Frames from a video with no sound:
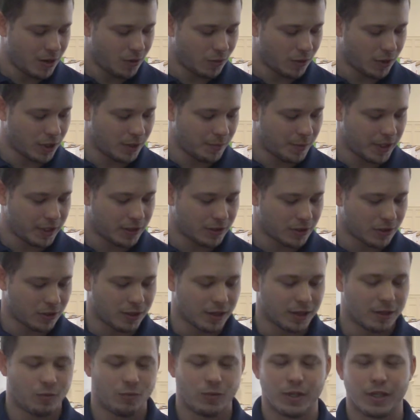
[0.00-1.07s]
We're going to be
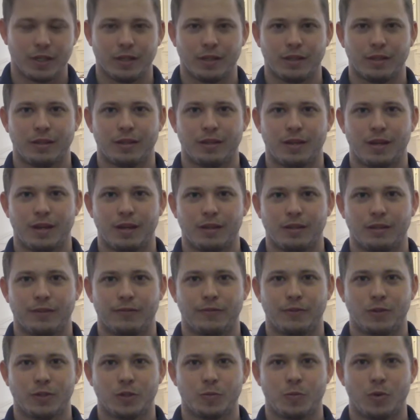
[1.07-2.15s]
starting with the
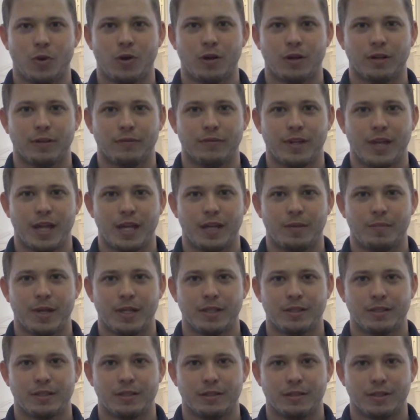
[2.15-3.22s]
first part of the
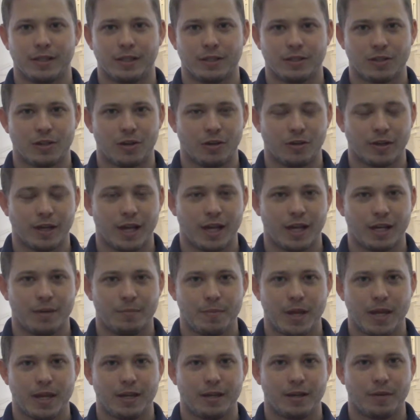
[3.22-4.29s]
Animate series called
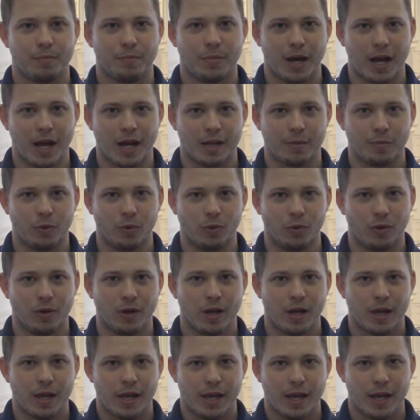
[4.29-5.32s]
Animate Bible.